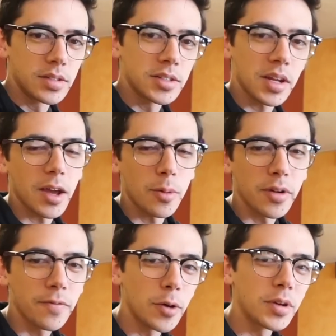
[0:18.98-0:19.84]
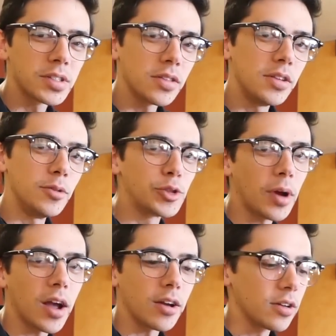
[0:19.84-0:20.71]
Today I want to focus on the new
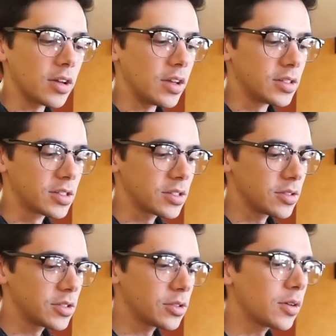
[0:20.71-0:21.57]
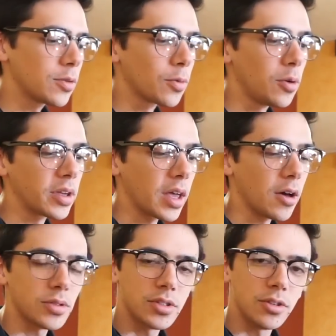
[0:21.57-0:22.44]
tracker. It's started rolling
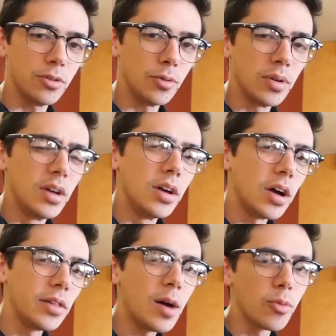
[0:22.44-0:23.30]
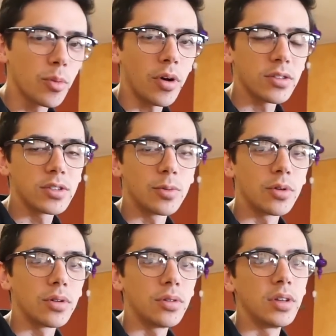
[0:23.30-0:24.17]
out to a lot more parts of the
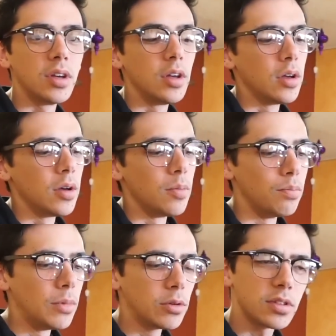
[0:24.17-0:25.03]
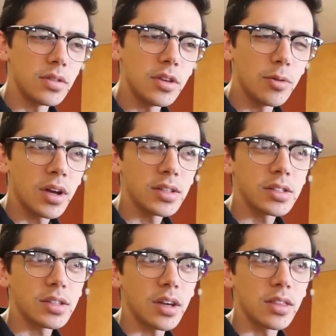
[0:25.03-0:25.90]
world most of the U.S.